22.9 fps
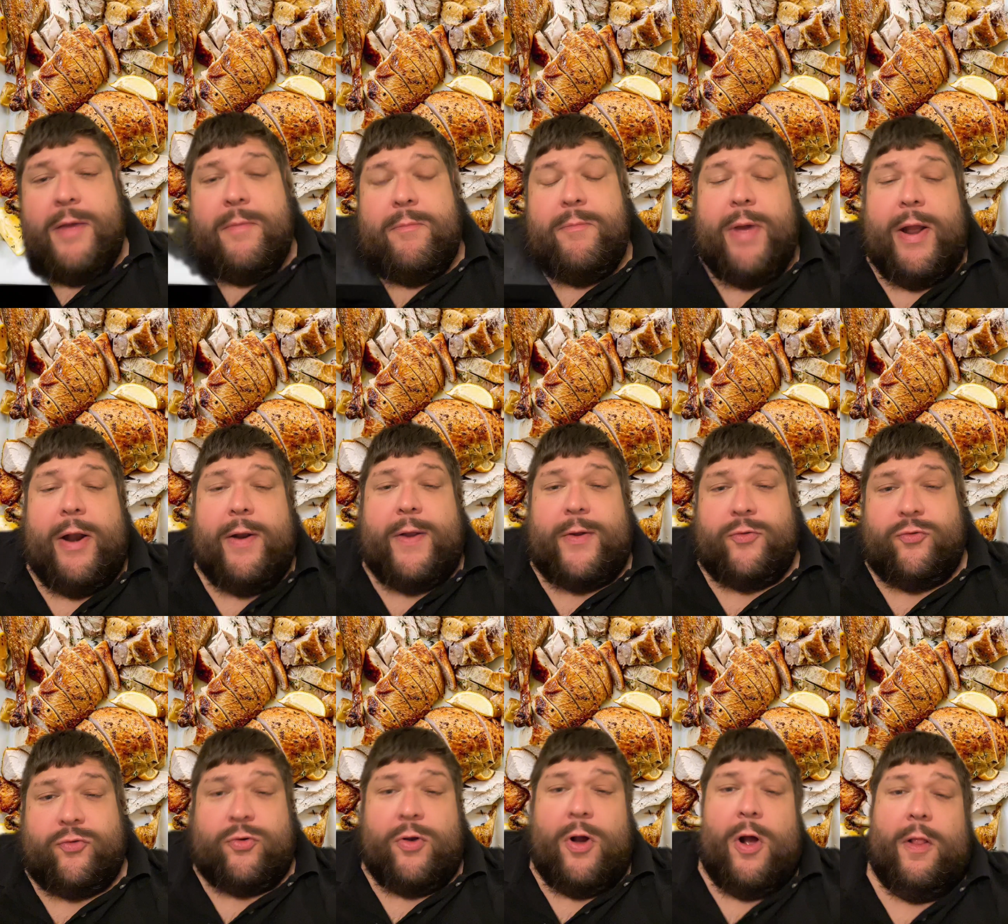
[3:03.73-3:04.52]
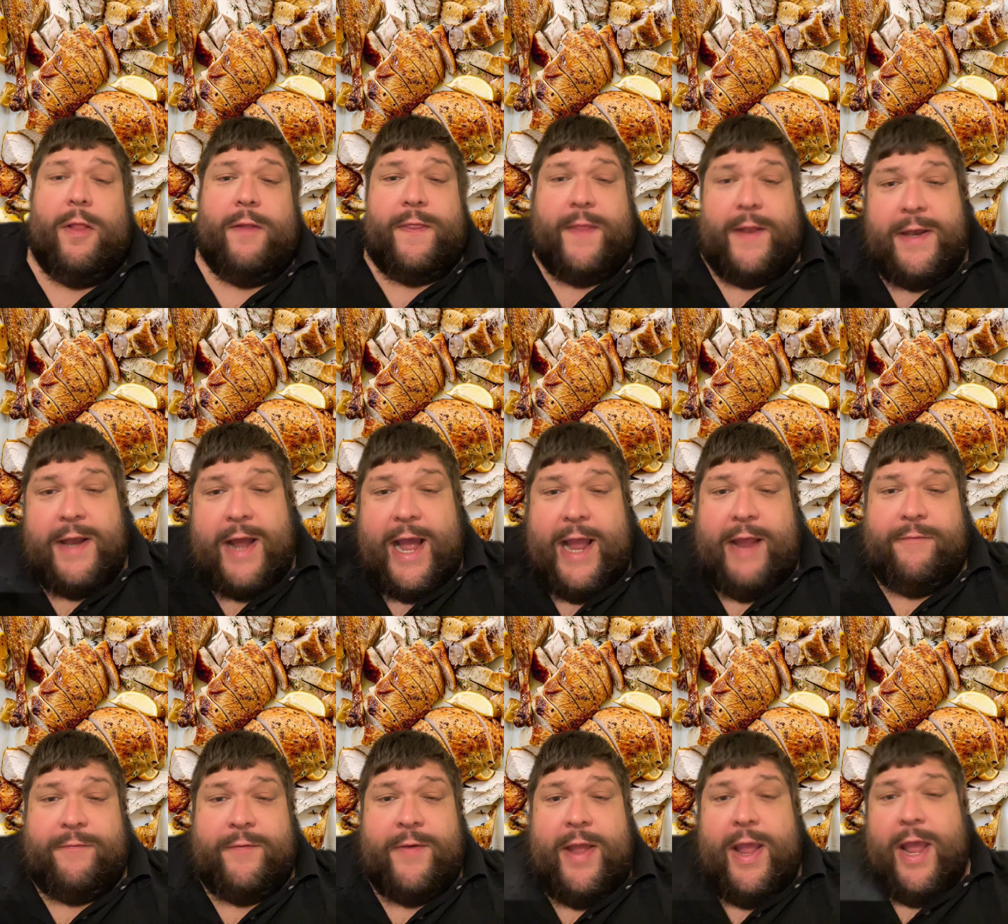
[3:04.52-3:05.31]
better control of the
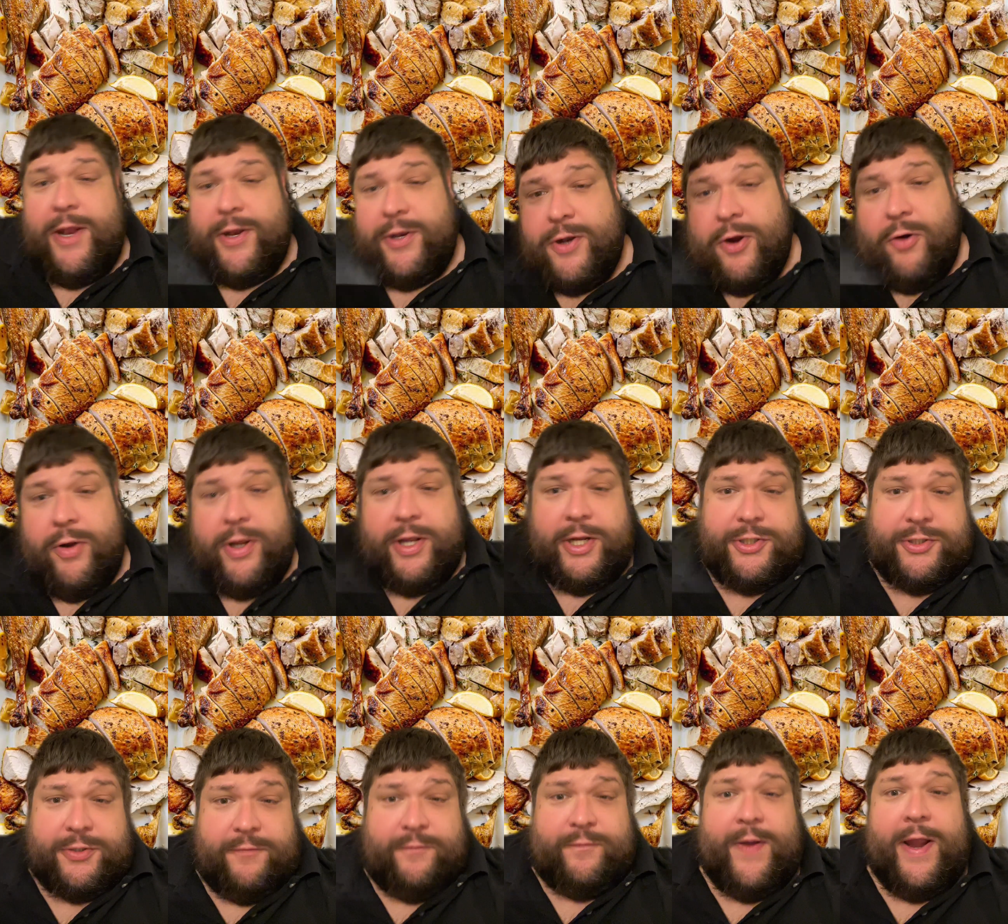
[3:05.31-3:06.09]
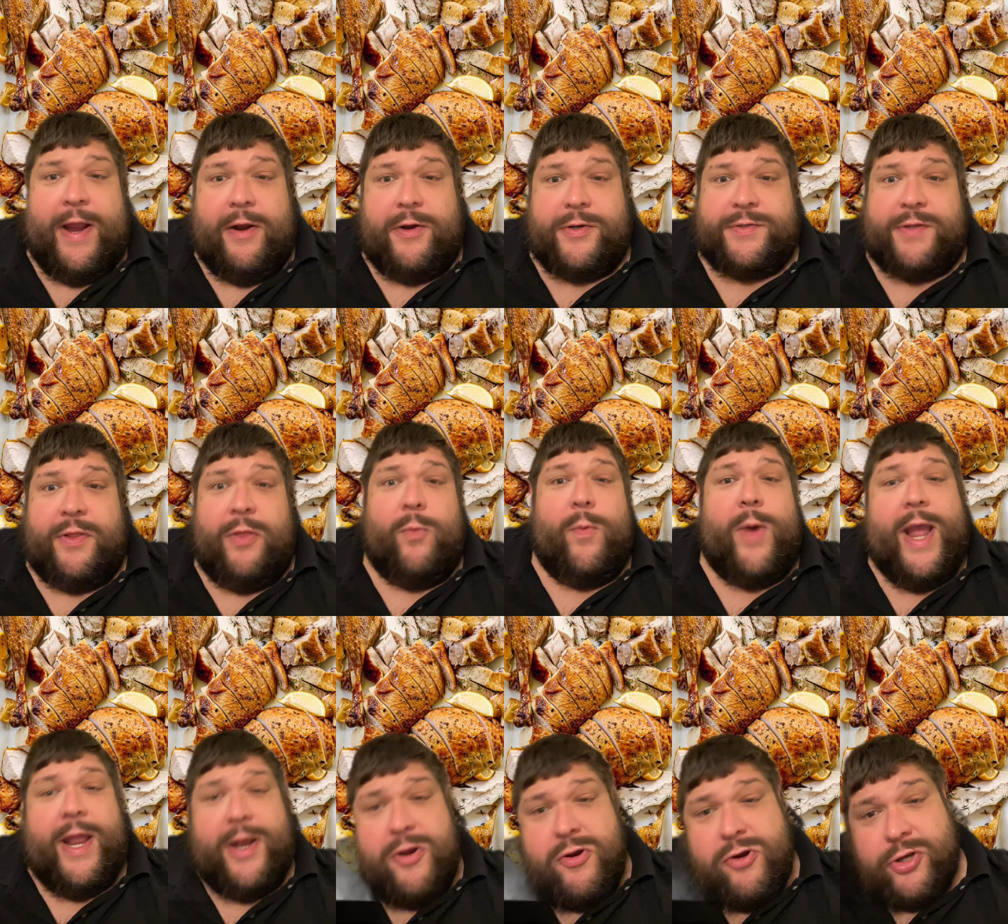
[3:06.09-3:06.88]
knife and you don't get your fingers in the
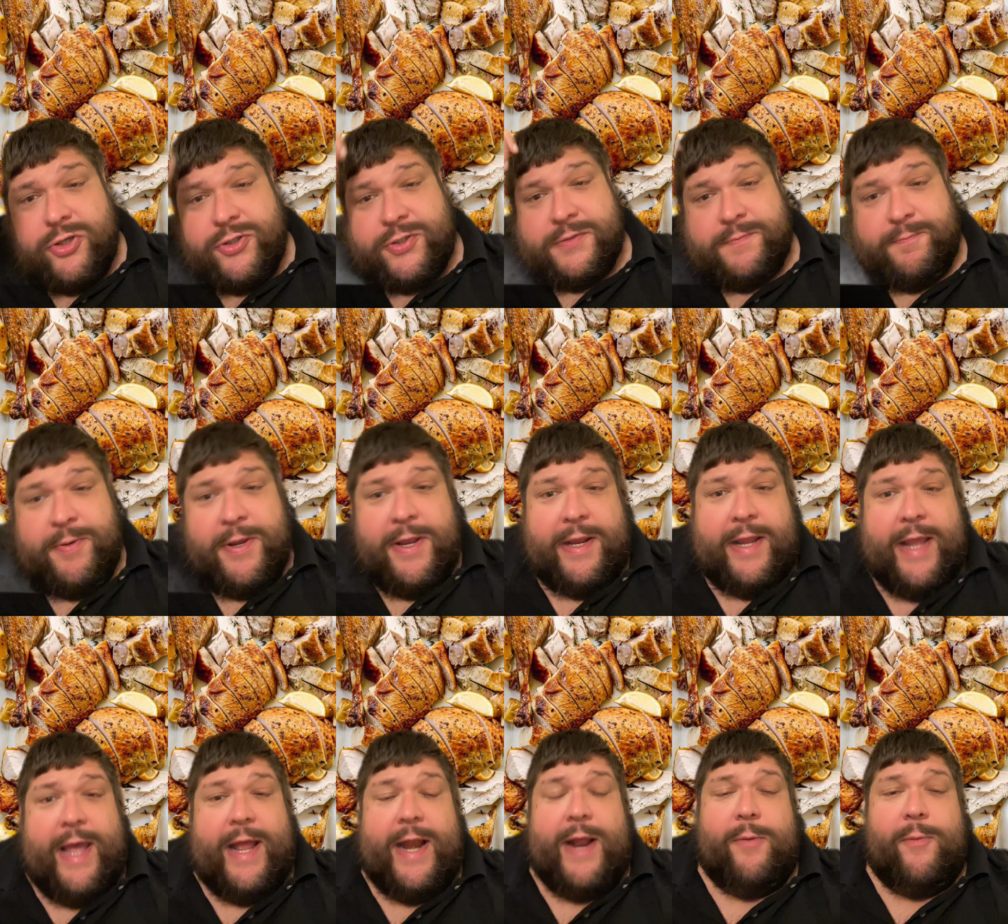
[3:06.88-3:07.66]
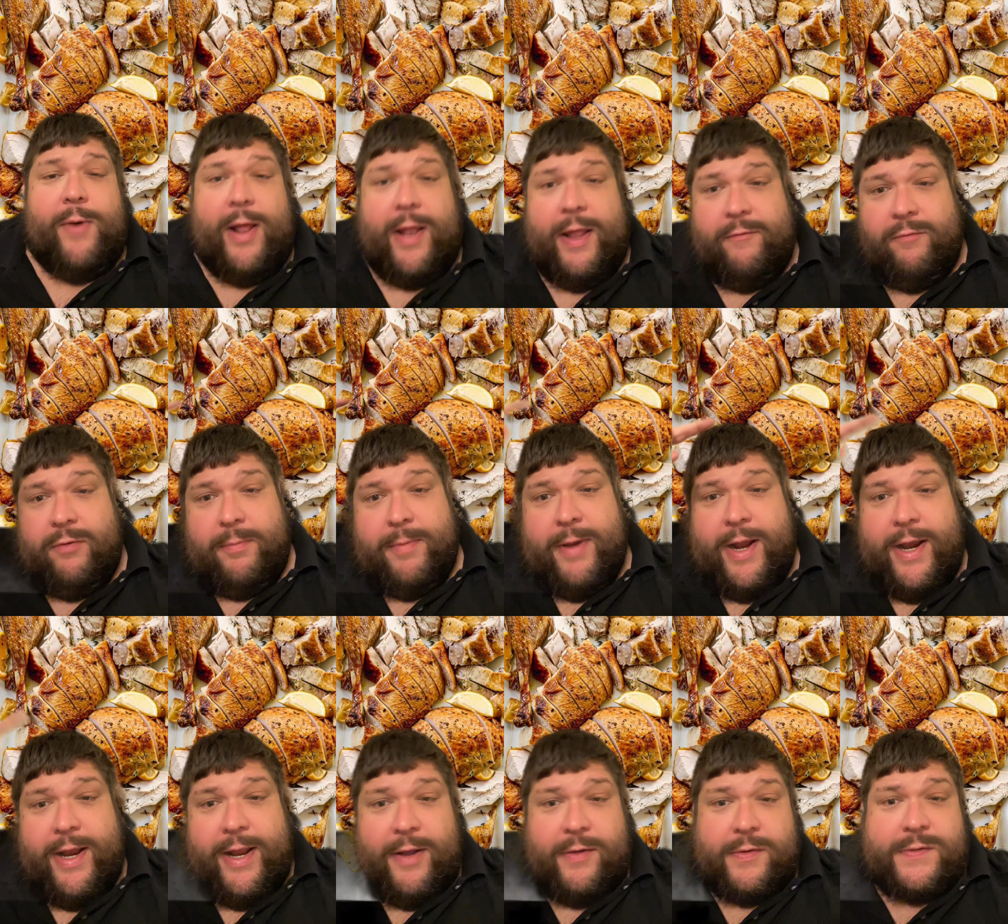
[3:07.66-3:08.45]
way and you could just pick at it while
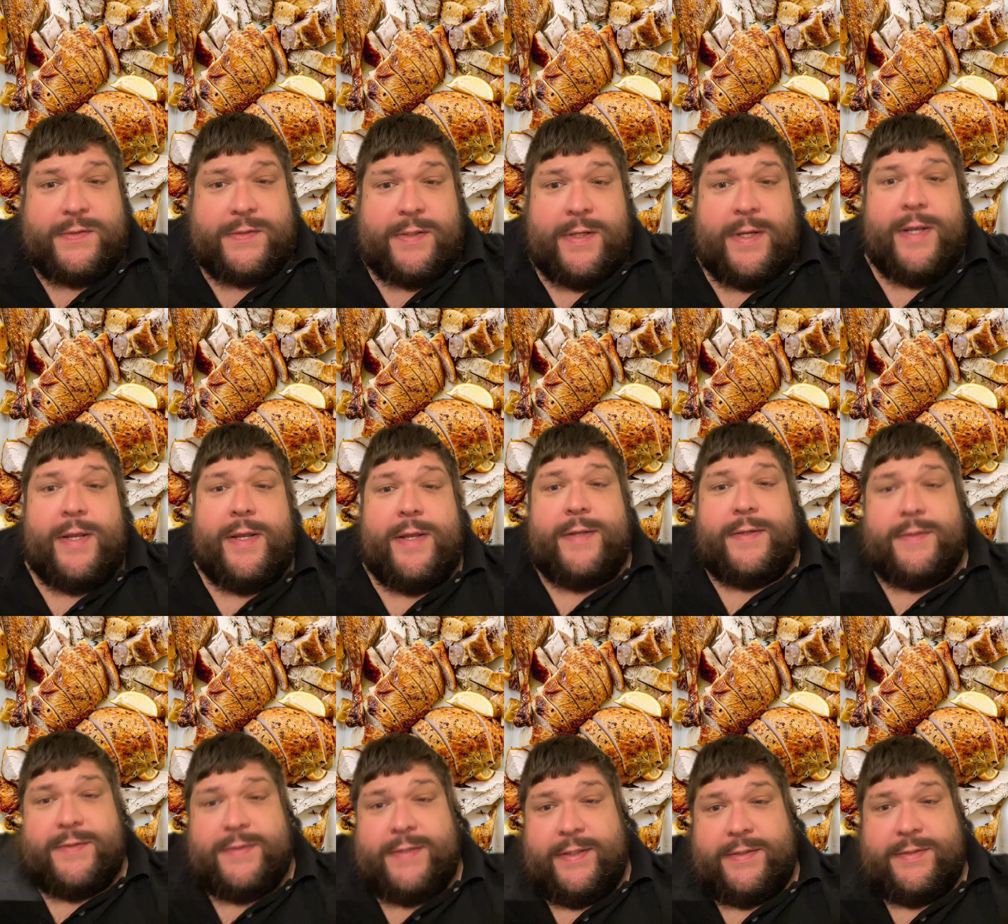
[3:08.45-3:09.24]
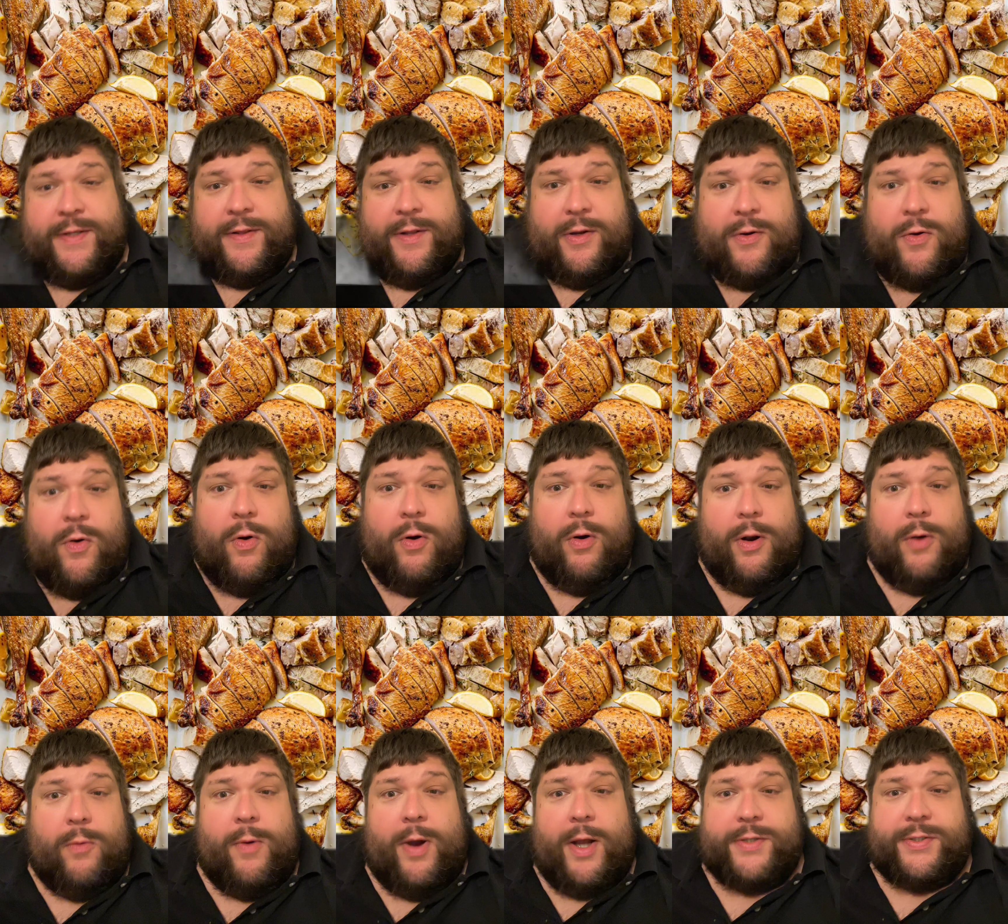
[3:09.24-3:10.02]
everybody else sits in the corner
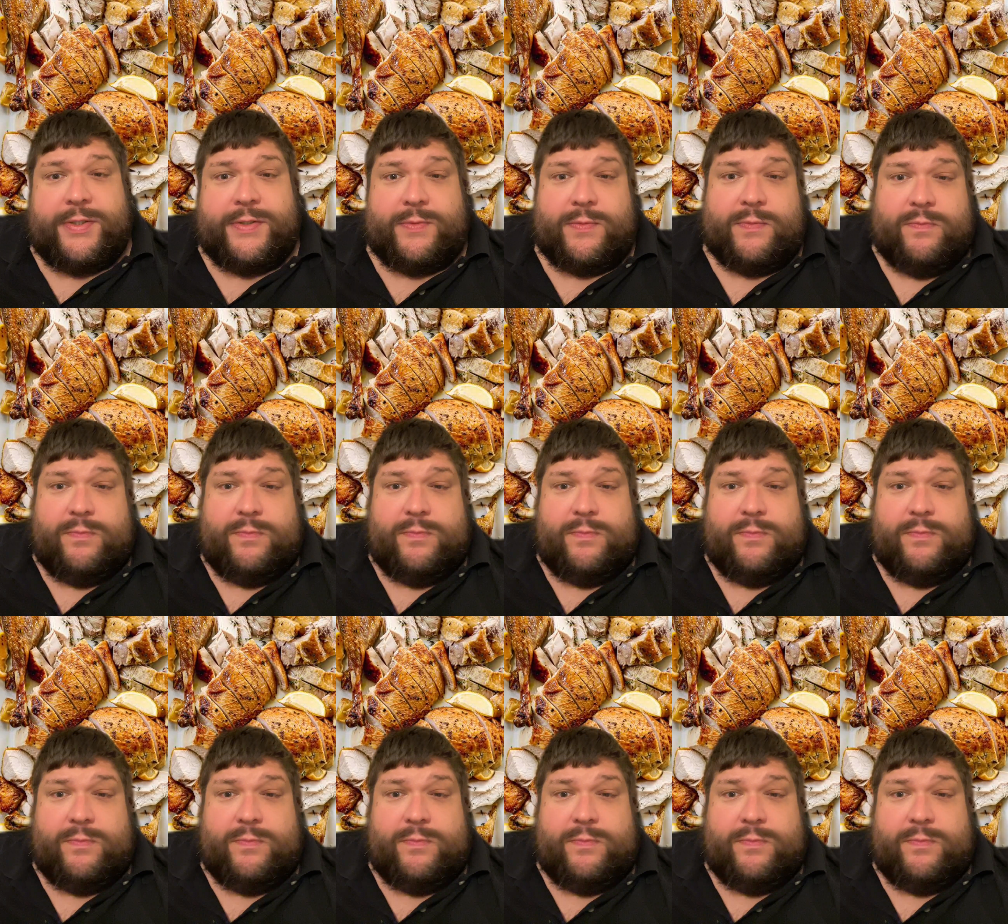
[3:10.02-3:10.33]
and watches,